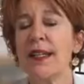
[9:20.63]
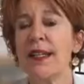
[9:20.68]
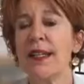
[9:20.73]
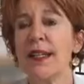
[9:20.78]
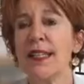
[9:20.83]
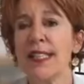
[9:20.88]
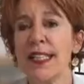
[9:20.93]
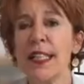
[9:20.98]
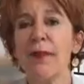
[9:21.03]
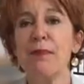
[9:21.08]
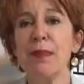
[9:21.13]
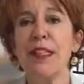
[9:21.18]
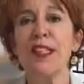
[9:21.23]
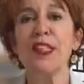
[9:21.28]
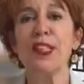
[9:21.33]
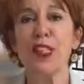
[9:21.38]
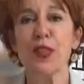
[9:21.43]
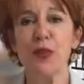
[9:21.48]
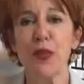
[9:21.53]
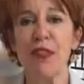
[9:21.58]
did
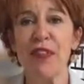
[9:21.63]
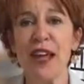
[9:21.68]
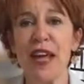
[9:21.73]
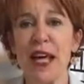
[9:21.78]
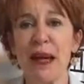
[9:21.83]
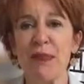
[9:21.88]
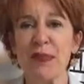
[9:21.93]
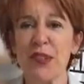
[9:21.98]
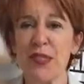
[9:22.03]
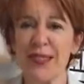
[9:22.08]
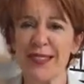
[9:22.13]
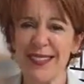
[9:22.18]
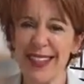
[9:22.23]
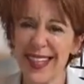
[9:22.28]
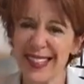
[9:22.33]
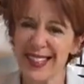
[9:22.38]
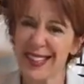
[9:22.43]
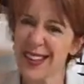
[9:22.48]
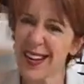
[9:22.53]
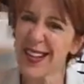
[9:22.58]
business with them. So
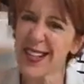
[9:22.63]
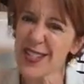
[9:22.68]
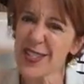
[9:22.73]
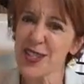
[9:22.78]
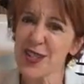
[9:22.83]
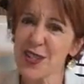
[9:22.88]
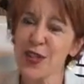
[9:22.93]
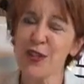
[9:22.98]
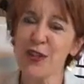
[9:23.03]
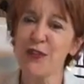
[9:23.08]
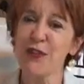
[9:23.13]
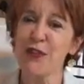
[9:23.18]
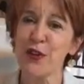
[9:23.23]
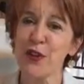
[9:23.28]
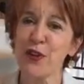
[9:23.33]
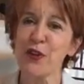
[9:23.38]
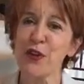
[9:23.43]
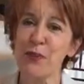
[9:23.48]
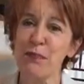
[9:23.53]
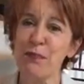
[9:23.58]
that constituted for a
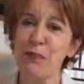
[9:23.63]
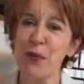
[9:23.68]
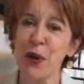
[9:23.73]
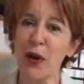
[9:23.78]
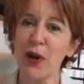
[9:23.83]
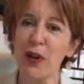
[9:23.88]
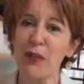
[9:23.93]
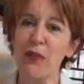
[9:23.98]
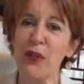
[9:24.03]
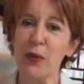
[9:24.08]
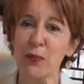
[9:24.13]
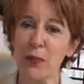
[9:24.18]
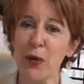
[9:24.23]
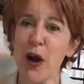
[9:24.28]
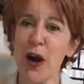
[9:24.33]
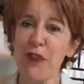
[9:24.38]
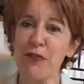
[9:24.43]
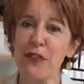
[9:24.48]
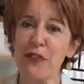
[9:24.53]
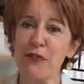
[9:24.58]
good part of their
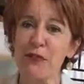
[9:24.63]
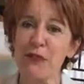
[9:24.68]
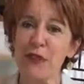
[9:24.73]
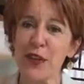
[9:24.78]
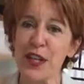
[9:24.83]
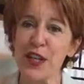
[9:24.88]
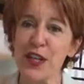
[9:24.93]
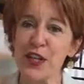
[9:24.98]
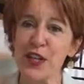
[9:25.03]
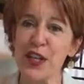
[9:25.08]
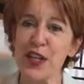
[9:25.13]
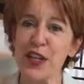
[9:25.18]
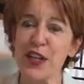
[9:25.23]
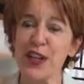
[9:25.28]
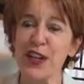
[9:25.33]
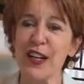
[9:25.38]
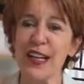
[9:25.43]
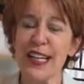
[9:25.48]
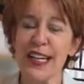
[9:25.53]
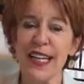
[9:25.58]
profit for each
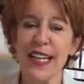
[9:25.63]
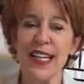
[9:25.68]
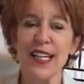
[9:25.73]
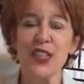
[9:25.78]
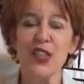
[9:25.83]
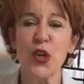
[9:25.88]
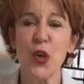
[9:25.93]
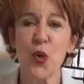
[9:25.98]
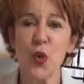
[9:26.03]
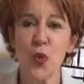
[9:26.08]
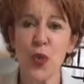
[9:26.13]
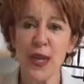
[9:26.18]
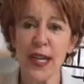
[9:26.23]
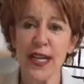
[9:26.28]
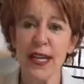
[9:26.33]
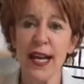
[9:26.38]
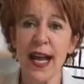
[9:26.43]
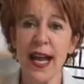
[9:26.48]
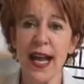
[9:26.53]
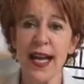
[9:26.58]
year. So
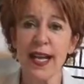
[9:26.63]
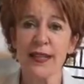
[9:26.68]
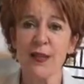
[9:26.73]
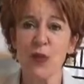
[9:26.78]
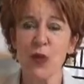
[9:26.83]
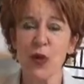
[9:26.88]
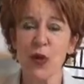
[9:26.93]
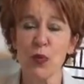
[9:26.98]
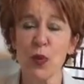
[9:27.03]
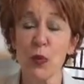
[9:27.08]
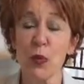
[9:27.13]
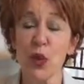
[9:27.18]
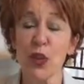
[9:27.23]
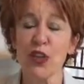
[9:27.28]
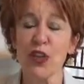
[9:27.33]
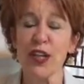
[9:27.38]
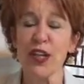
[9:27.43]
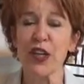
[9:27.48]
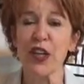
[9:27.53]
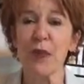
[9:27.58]
we had
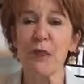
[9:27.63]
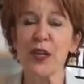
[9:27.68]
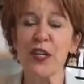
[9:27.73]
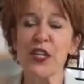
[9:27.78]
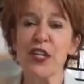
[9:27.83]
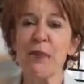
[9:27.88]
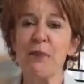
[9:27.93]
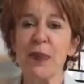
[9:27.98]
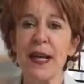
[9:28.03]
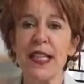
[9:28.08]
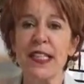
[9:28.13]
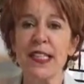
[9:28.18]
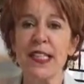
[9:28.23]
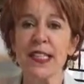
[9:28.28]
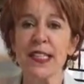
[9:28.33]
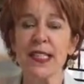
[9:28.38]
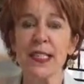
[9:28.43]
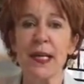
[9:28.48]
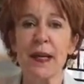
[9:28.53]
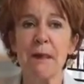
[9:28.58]
worked on a commission
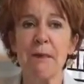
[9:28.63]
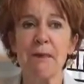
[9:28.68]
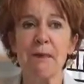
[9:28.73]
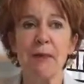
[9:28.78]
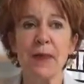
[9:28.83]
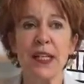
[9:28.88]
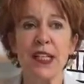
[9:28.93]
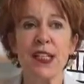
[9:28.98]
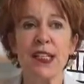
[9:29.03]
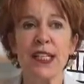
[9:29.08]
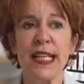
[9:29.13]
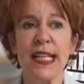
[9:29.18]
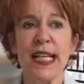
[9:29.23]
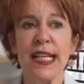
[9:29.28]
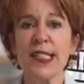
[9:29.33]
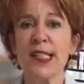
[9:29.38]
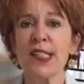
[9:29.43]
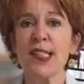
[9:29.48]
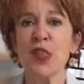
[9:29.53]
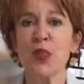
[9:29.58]
basis because, in
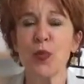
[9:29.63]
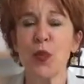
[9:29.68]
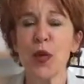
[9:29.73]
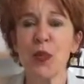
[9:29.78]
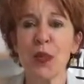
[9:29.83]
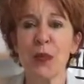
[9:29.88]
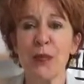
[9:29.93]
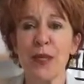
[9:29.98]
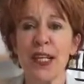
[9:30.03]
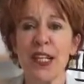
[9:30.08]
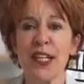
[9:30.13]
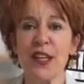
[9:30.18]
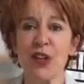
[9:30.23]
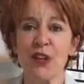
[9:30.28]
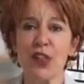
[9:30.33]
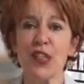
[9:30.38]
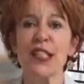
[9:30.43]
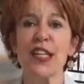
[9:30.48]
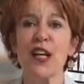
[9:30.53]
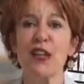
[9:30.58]
essence, we were being
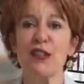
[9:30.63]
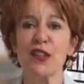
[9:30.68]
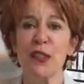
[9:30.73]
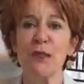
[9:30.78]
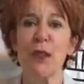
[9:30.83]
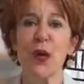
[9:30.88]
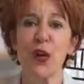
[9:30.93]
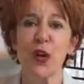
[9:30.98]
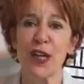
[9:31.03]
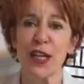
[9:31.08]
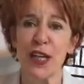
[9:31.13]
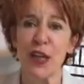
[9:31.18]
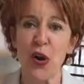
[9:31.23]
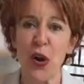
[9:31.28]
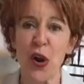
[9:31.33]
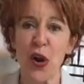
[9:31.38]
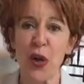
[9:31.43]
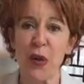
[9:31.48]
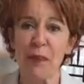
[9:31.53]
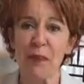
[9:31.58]
their sales and marketing
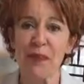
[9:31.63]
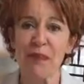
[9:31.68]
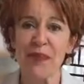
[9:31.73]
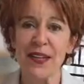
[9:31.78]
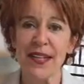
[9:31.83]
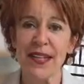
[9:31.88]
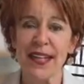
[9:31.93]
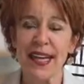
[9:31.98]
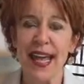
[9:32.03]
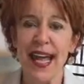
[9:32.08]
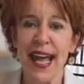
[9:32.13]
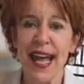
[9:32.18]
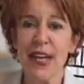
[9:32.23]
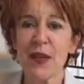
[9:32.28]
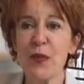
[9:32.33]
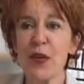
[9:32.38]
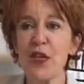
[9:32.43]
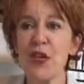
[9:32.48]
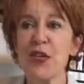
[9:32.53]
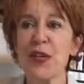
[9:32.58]
arm.
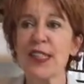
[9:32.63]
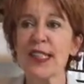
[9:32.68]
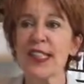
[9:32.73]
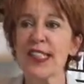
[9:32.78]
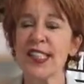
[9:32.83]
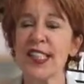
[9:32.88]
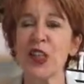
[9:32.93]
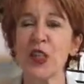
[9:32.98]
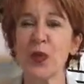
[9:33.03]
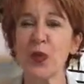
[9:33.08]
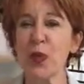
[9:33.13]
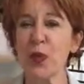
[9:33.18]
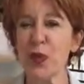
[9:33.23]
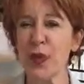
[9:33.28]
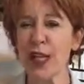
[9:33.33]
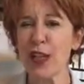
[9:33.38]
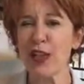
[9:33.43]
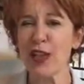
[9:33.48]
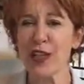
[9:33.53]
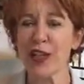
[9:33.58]
And when you consider, when
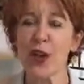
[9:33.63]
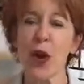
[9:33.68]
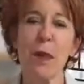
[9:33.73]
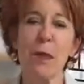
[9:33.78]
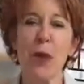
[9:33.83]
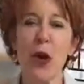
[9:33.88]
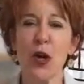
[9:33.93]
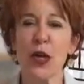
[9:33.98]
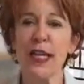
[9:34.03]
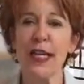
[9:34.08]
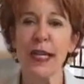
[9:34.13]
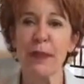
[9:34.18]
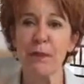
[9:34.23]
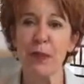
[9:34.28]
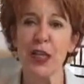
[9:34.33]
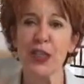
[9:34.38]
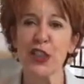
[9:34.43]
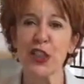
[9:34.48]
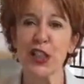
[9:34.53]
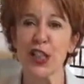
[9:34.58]
we look at our marketing
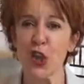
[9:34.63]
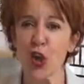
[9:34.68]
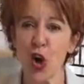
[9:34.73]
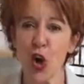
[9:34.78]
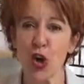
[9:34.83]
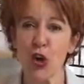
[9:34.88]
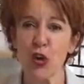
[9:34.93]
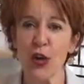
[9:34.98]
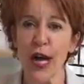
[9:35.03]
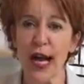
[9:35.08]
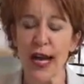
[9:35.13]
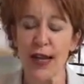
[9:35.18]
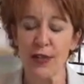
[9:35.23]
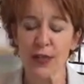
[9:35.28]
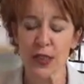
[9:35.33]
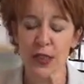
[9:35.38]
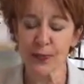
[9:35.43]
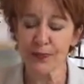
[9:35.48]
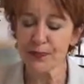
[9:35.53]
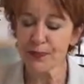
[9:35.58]
budget at Carl House,